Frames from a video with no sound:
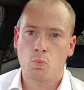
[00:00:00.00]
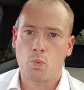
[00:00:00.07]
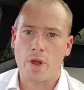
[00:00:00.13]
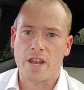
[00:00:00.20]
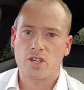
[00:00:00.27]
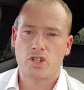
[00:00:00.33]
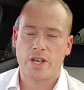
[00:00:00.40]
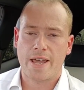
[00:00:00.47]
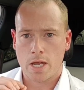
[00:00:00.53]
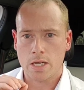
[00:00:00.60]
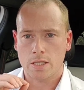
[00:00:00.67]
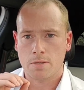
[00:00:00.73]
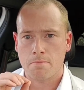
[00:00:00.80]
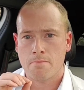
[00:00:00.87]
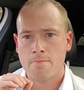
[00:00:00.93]
which
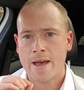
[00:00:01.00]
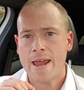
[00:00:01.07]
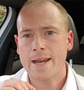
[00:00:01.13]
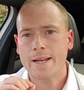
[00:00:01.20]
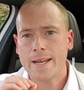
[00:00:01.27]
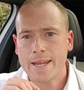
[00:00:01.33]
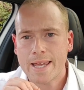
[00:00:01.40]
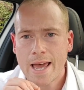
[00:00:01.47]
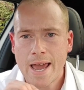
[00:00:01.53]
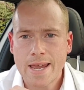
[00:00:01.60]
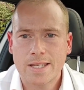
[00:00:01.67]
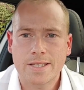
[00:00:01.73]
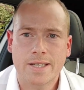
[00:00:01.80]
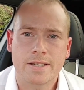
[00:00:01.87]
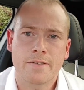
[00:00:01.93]
is mainly
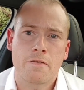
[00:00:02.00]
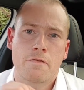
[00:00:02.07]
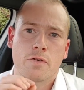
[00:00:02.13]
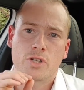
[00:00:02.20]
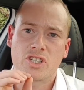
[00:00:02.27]
catered for